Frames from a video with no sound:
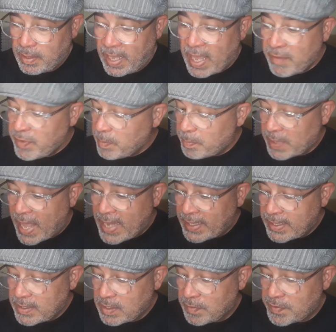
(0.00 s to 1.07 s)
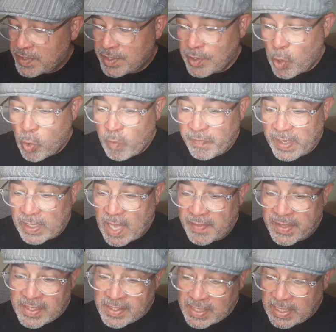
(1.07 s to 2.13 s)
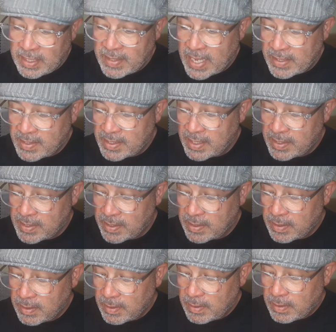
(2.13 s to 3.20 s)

Heavy blankets of snow fell on the city that season,